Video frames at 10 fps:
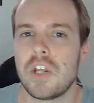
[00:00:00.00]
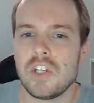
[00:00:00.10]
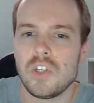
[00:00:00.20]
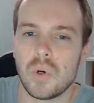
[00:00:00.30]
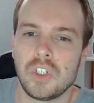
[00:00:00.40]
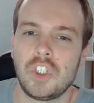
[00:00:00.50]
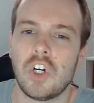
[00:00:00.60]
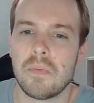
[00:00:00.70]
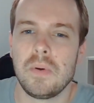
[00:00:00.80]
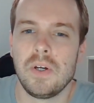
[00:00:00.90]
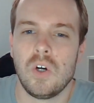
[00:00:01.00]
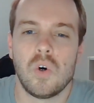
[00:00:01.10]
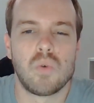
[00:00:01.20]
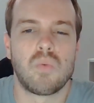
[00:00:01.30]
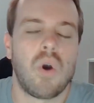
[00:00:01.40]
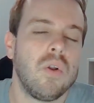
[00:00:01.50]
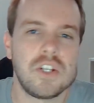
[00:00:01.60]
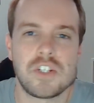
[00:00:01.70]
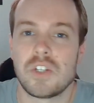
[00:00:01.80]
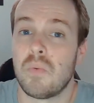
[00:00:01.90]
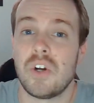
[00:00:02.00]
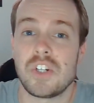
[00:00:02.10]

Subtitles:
your job or role is to watch